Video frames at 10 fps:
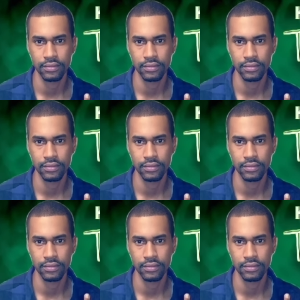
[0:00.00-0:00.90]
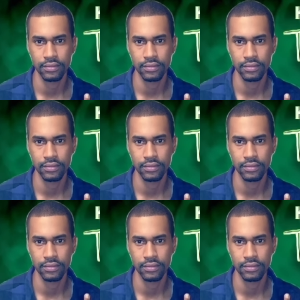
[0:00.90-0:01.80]

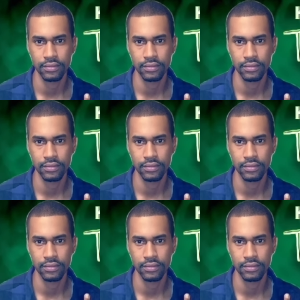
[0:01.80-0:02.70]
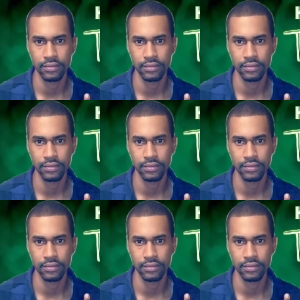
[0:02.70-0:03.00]
Nothing is said.